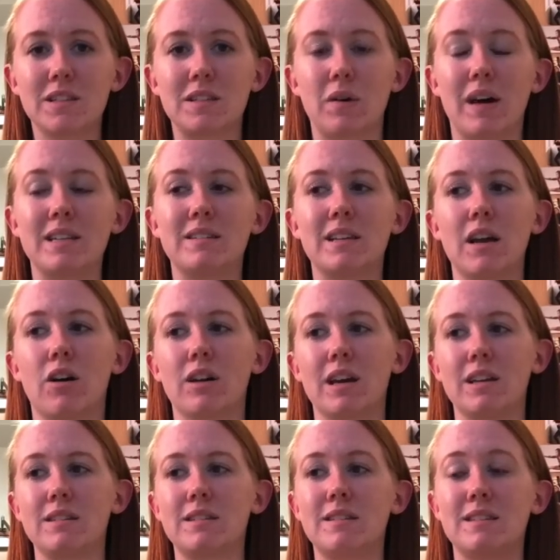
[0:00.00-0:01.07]
So I'd say I'll
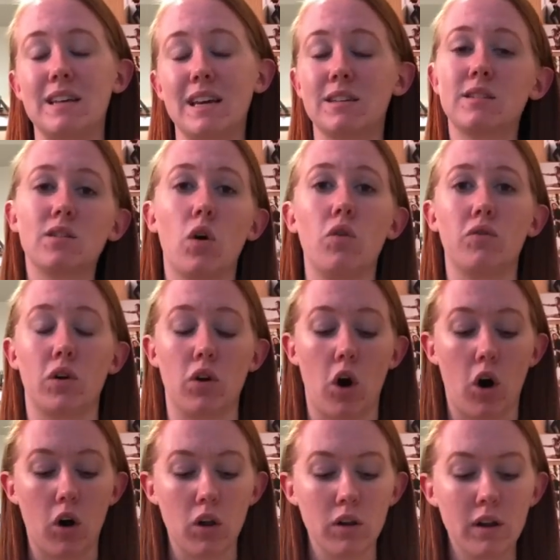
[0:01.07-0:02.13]
get 6
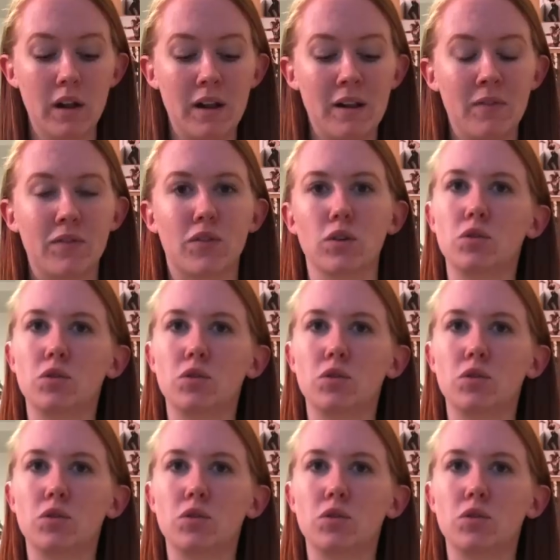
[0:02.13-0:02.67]
overall for